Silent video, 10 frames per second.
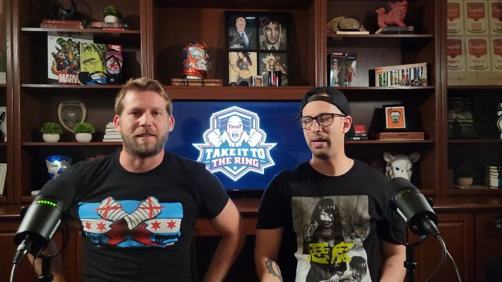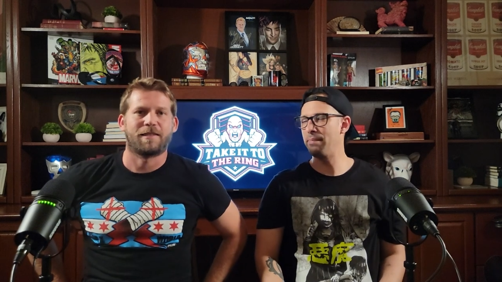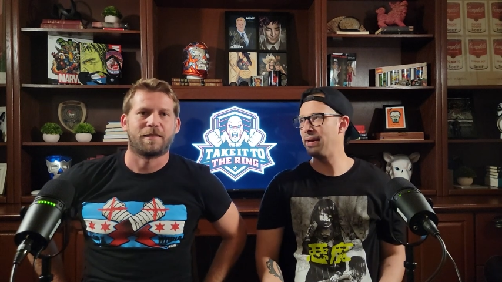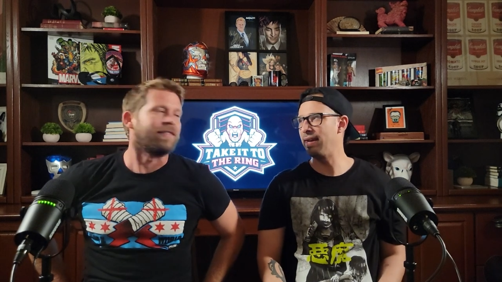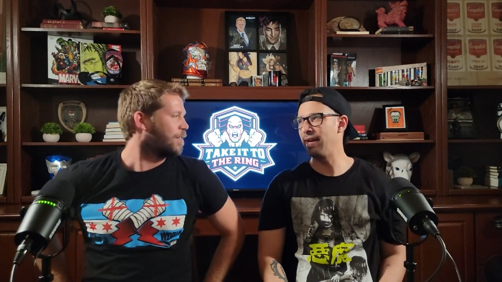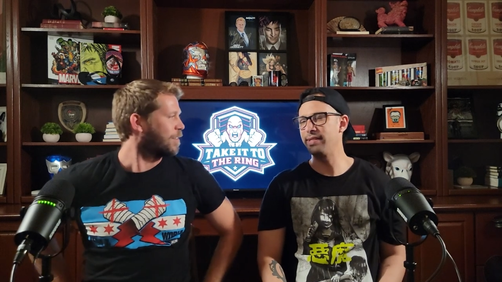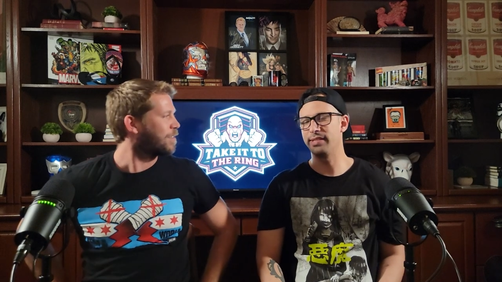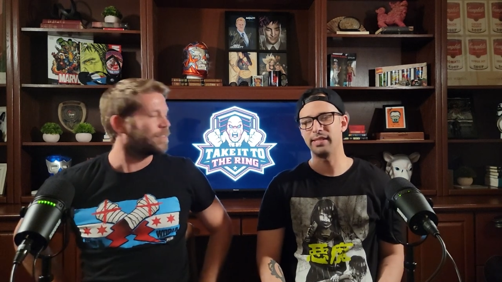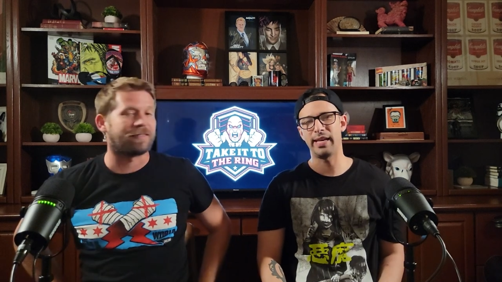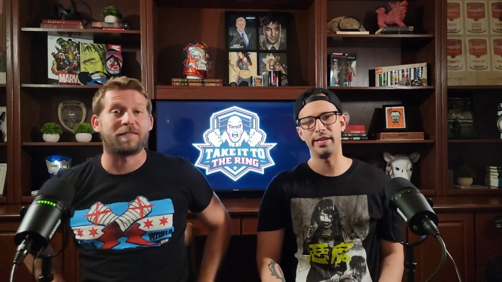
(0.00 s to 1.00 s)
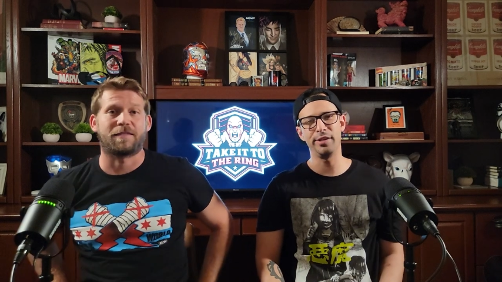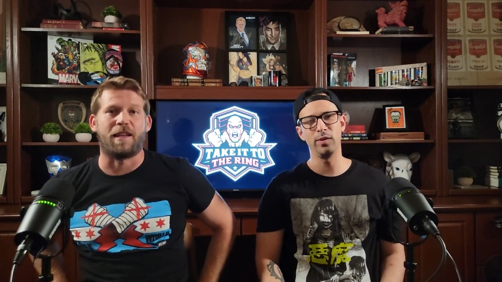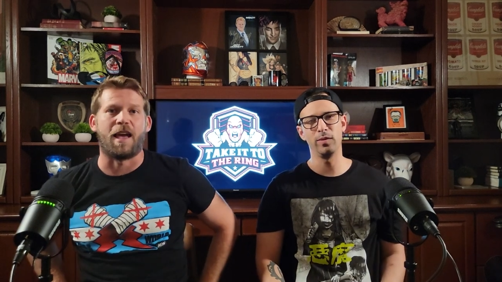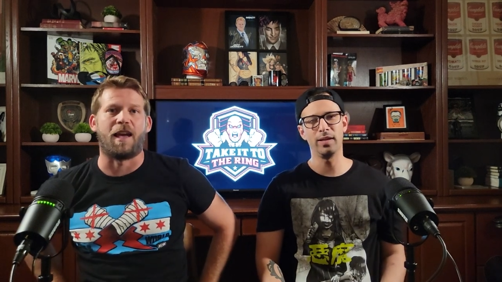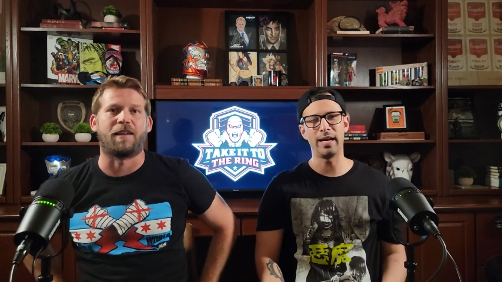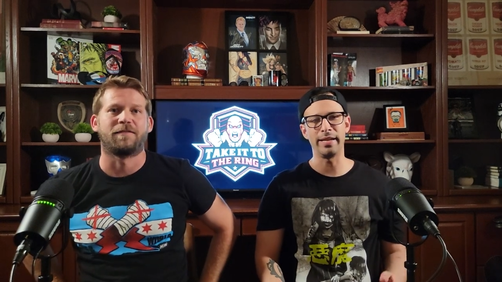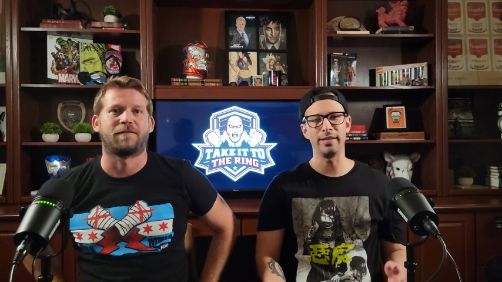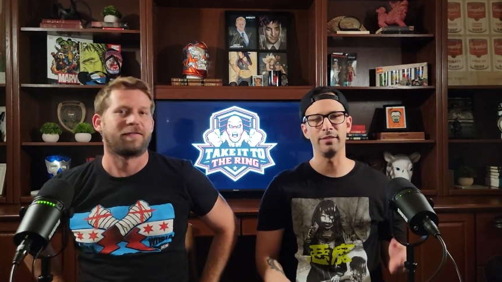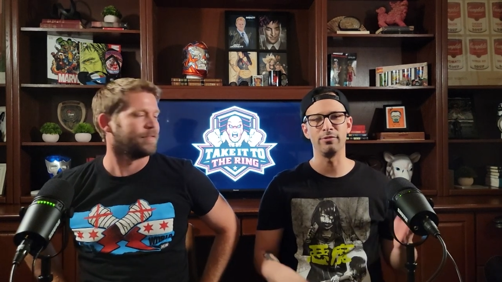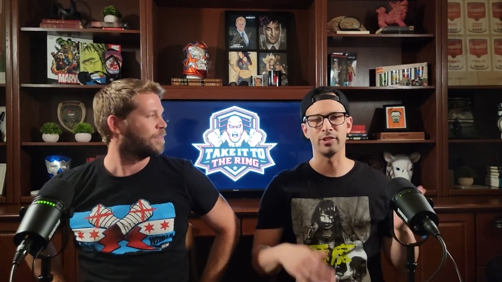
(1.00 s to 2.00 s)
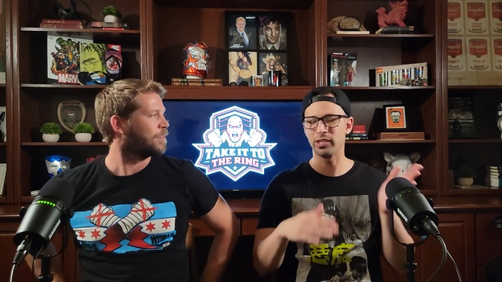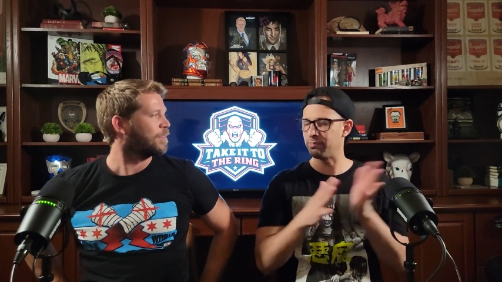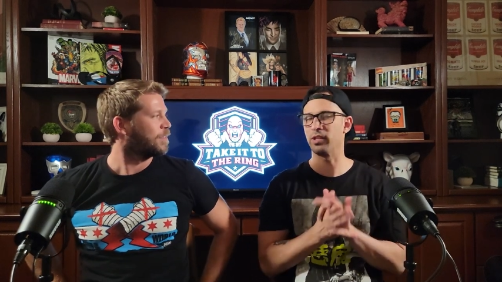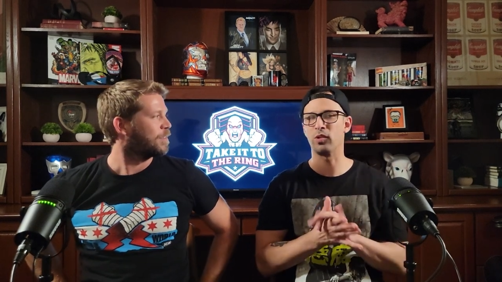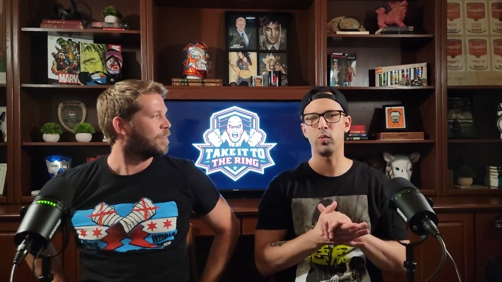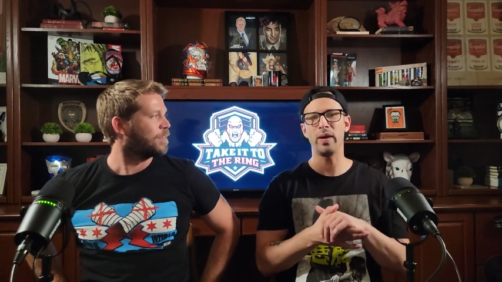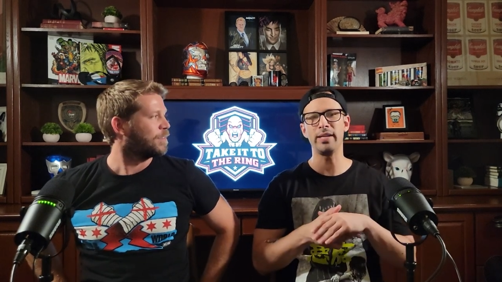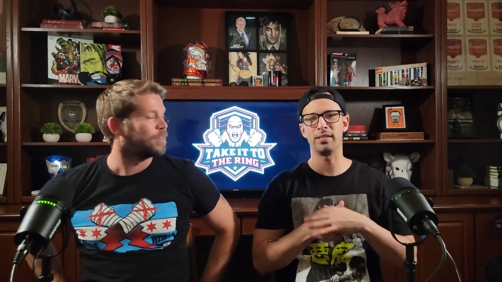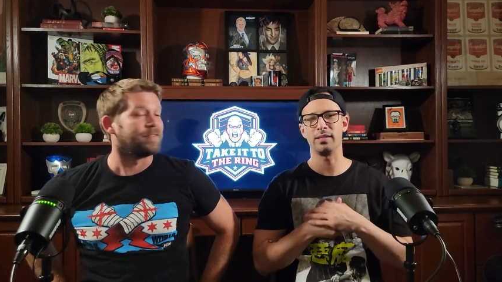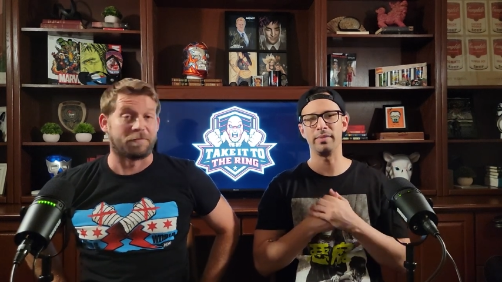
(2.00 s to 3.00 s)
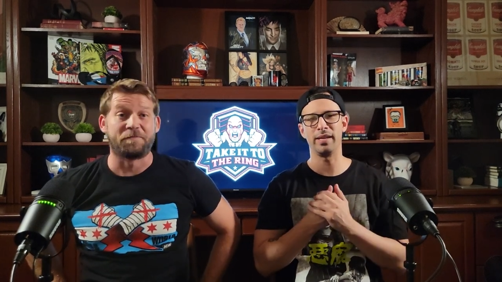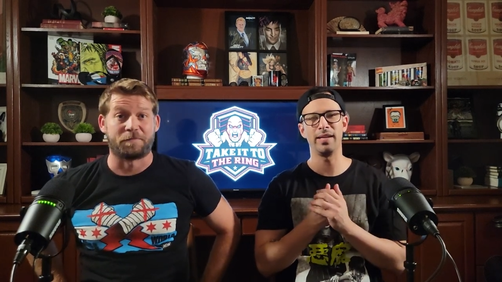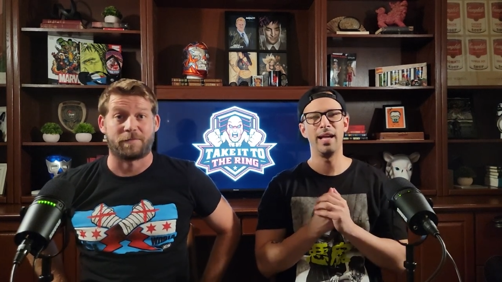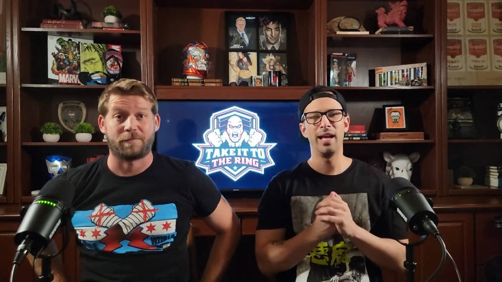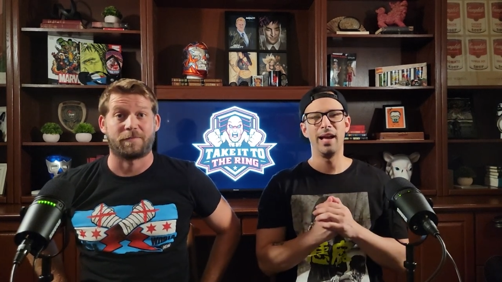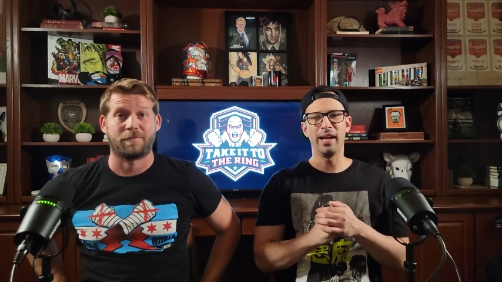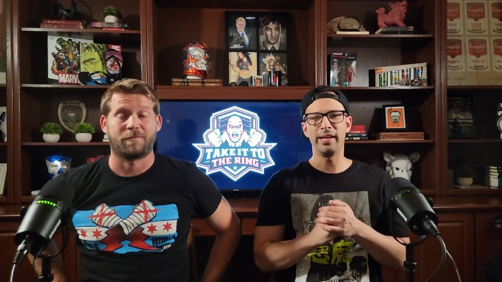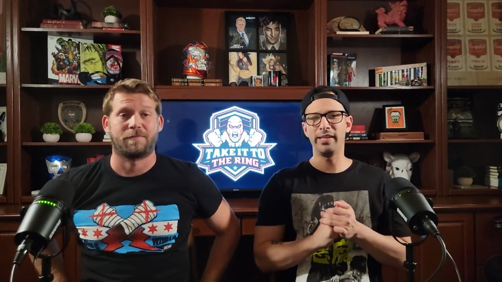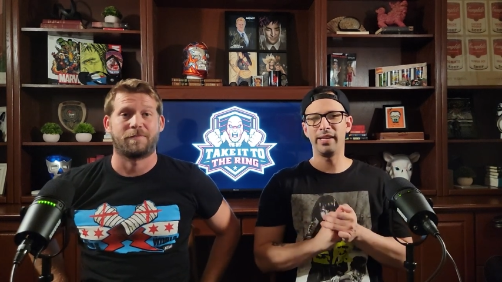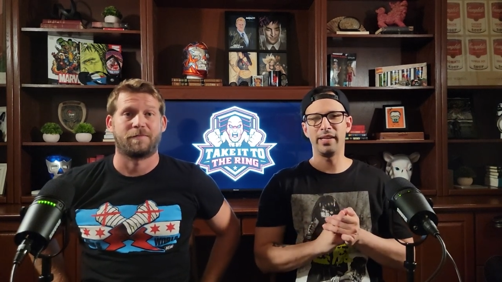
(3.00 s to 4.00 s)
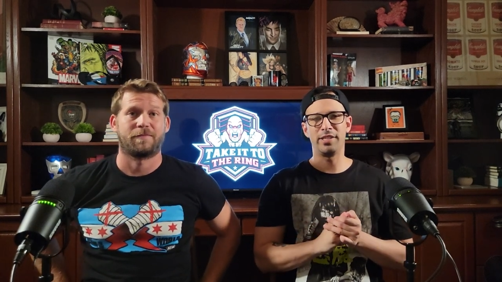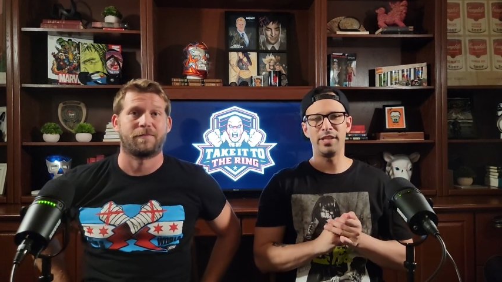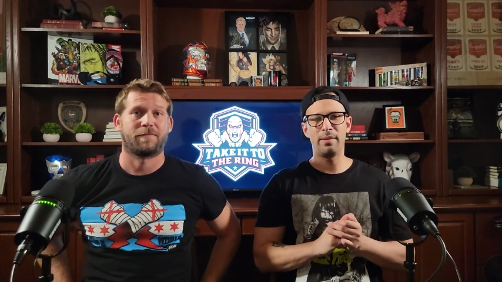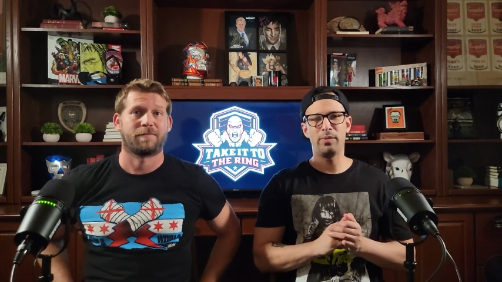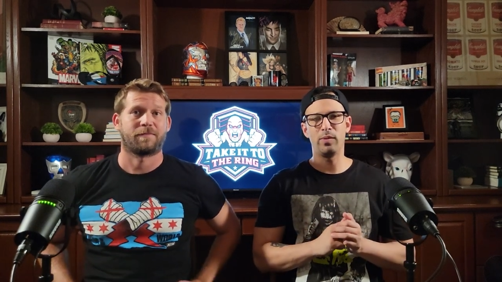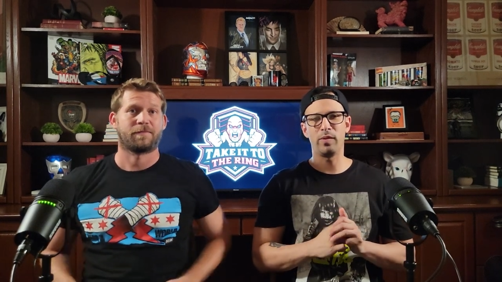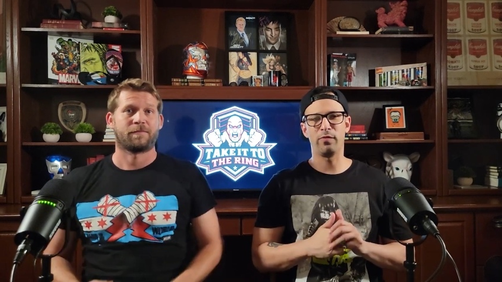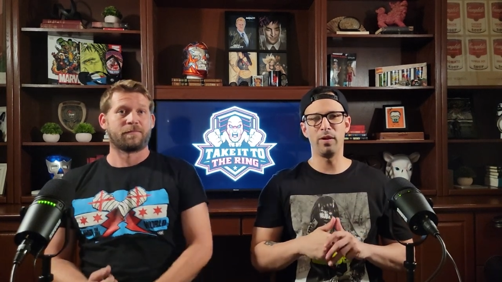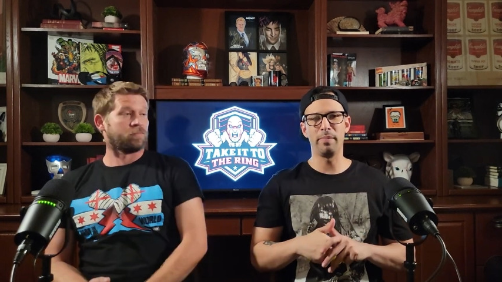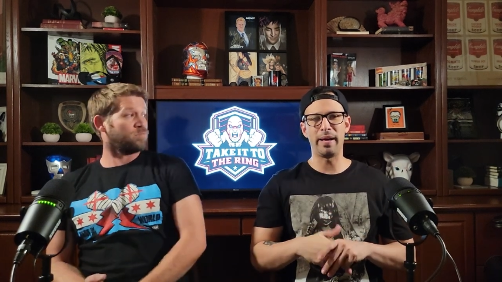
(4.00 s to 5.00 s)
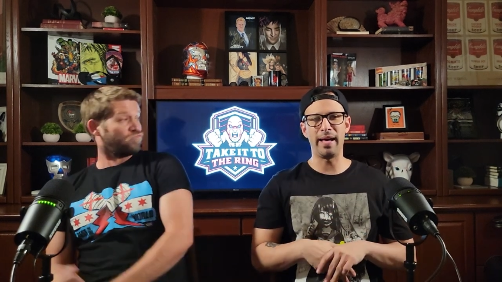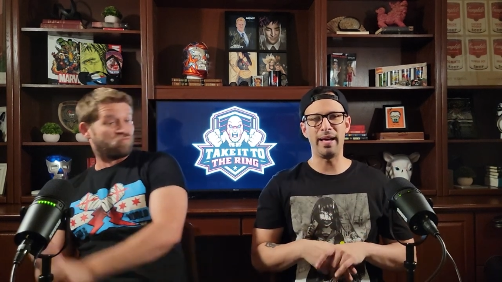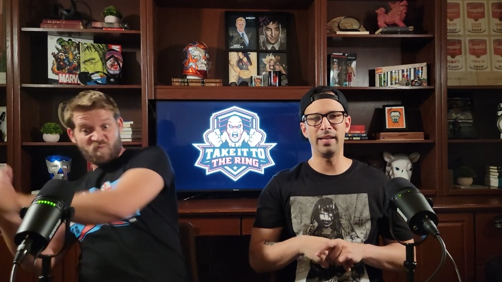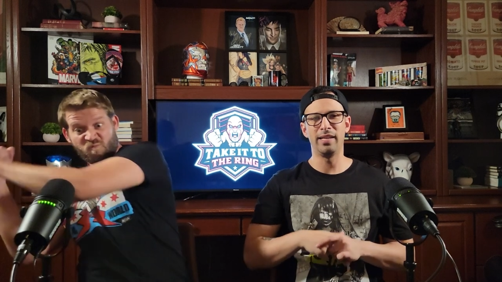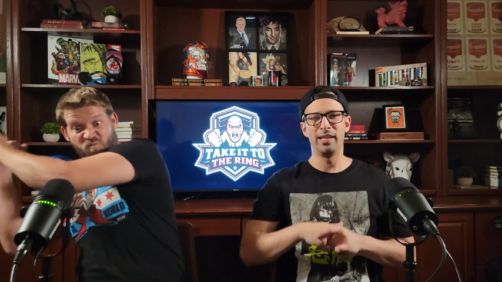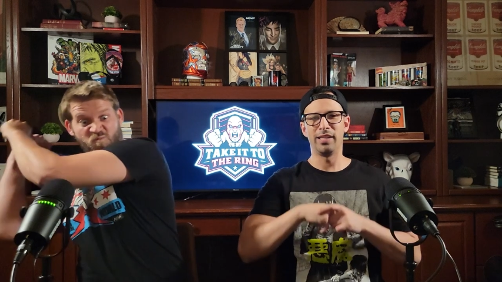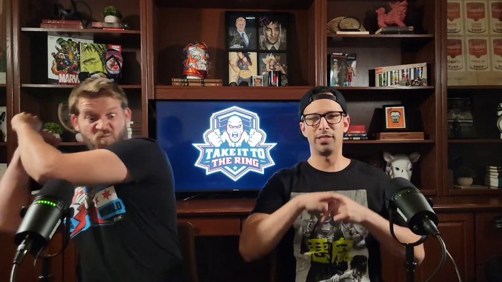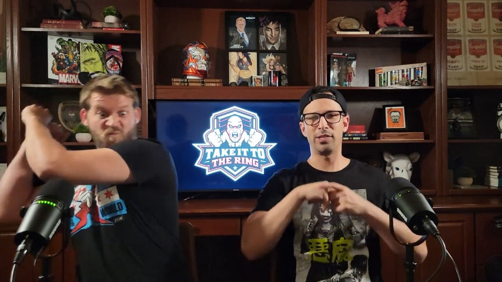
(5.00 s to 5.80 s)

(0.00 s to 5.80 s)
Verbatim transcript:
Speaker 1: My man Hayes is like, you know what? Yeah. I need to do something crazy, man. I need to get Ciampa from behind and